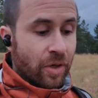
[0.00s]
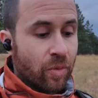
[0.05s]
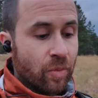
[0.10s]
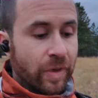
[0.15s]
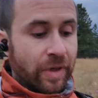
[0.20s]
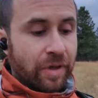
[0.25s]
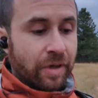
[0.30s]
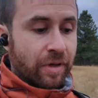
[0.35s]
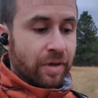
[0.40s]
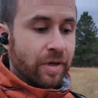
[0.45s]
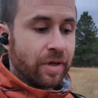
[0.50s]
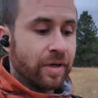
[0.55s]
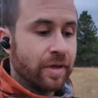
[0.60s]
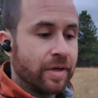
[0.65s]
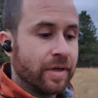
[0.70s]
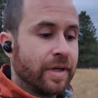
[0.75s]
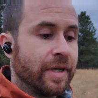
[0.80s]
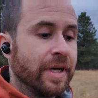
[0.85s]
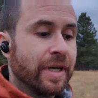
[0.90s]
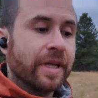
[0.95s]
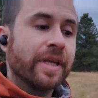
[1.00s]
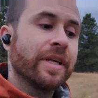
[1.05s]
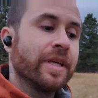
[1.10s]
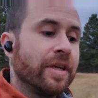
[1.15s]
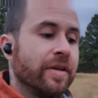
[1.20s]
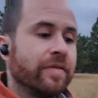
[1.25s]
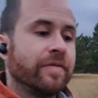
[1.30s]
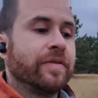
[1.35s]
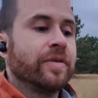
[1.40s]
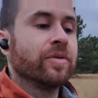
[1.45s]
will
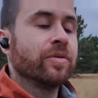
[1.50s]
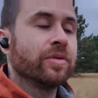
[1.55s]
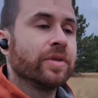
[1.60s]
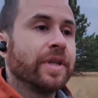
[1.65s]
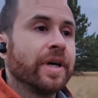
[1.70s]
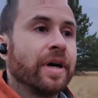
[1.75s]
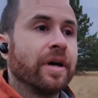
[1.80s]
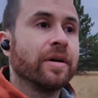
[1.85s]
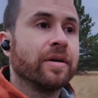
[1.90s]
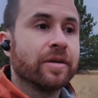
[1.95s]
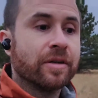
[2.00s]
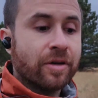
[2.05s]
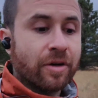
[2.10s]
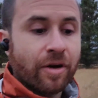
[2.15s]
give you the